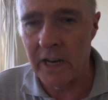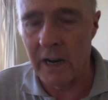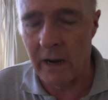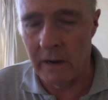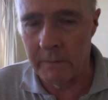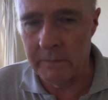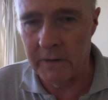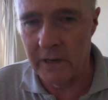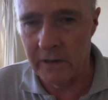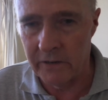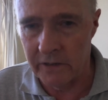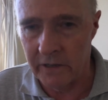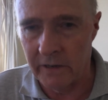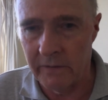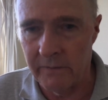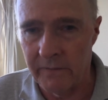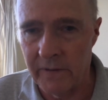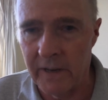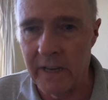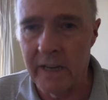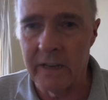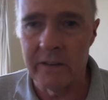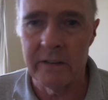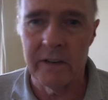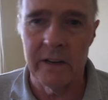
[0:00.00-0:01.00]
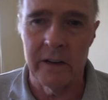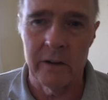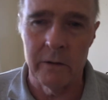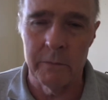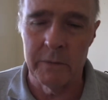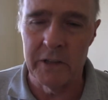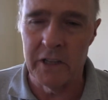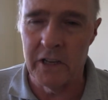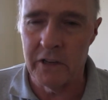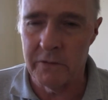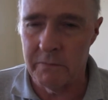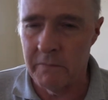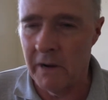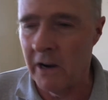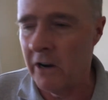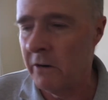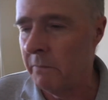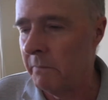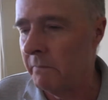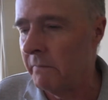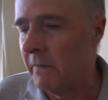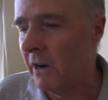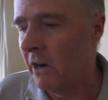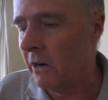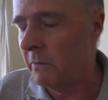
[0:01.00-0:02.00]
I'm using Viettel, but there's
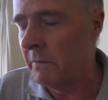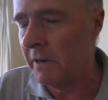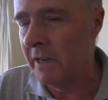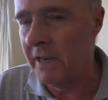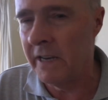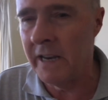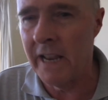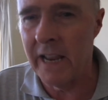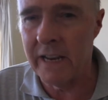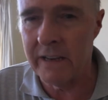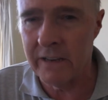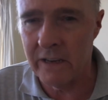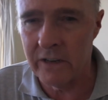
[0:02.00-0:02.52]
MobiNet.